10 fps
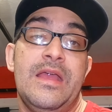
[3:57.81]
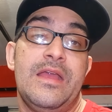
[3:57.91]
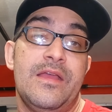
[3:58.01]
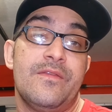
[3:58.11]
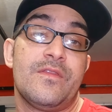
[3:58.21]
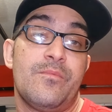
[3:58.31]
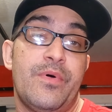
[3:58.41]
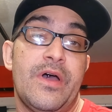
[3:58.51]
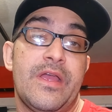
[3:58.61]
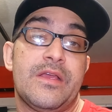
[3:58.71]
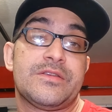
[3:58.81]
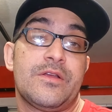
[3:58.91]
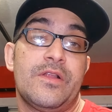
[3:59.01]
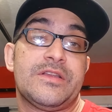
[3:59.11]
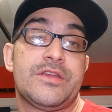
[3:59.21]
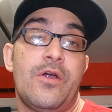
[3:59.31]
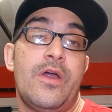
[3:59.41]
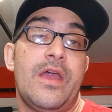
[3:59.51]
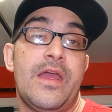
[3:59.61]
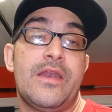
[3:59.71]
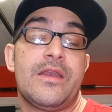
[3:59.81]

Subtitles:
in the bike. So let's go ahead